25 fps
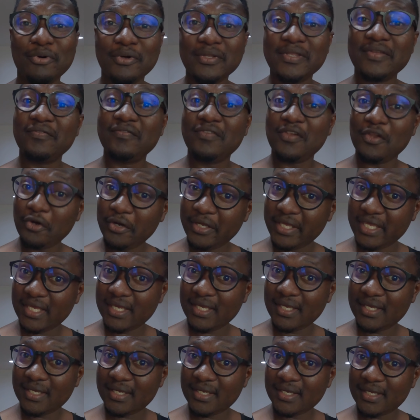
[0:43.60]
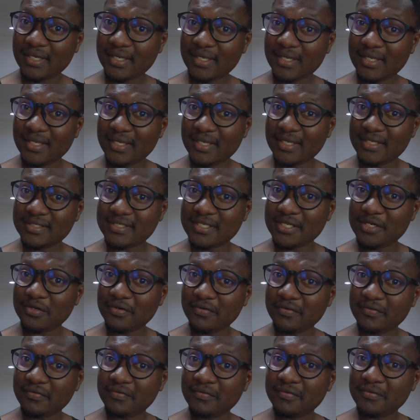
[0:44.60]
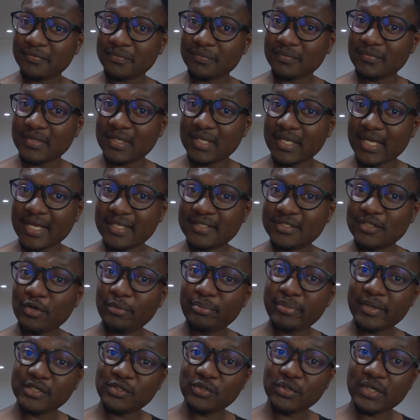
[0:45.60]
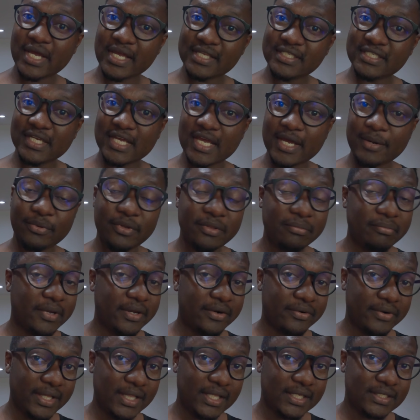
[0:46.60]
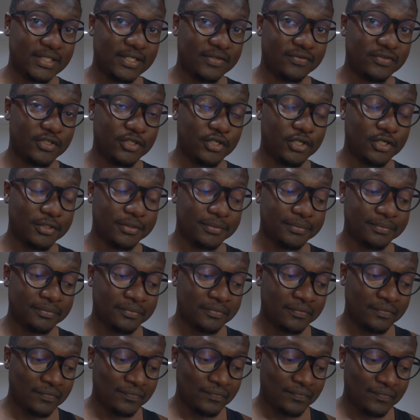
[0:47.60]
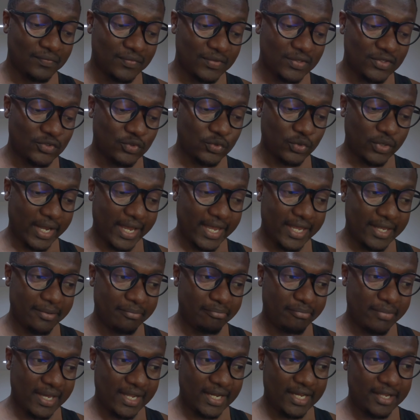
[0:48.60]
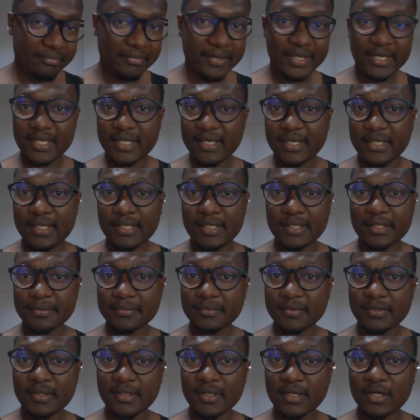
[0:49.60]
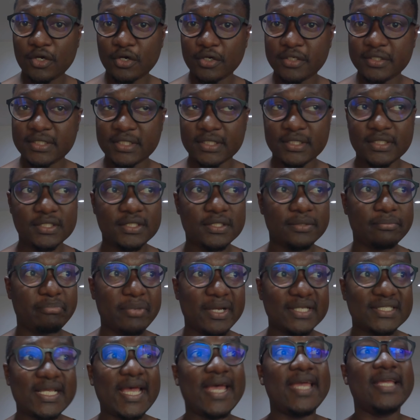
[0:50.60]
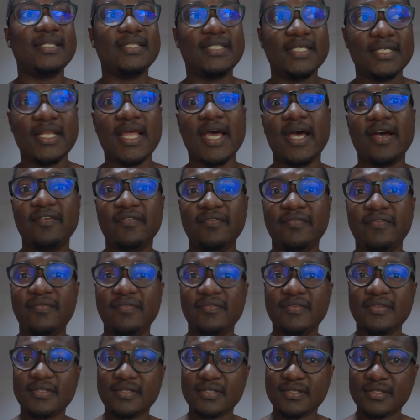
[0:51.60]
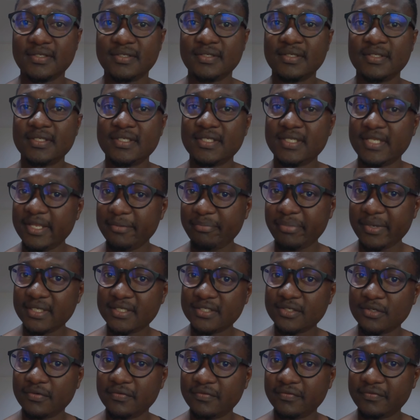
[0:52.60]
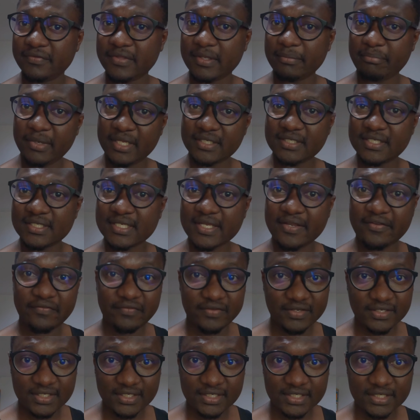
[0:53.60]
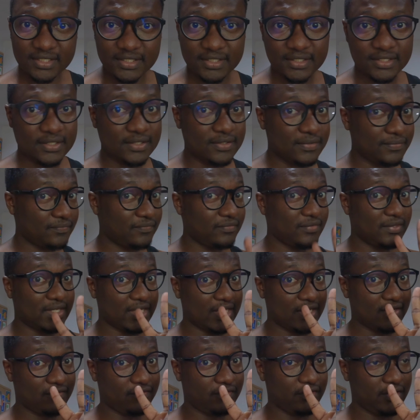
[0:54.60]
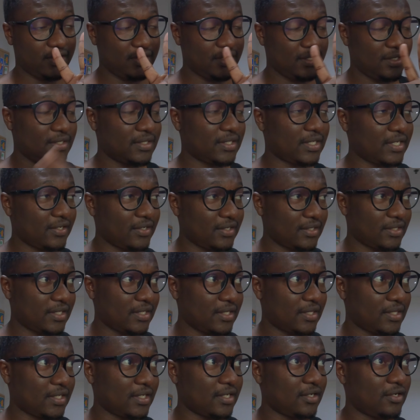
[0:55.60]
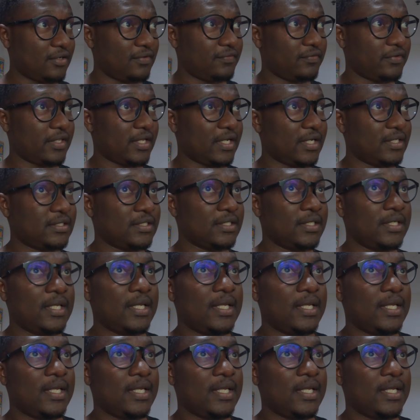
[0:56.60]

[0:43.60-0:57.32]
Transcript: bother vlogging instead of as compared to catching up with my relatives, you know. So I barely made any content, but I did have snippets of the places I visited. Thankfully, thank thank God for that.